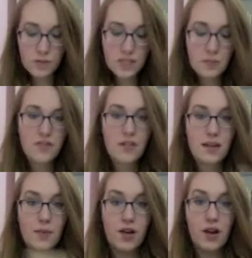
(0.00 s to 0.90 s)
Museum of
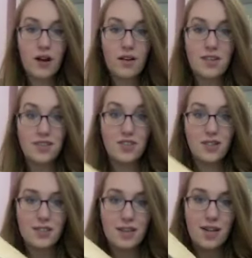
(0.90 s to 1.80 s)
Contemporary Art, Los
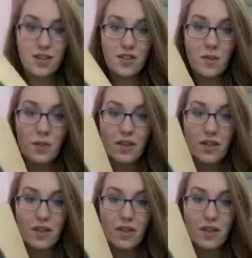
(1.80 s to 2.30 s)
Angeles. I should have remembered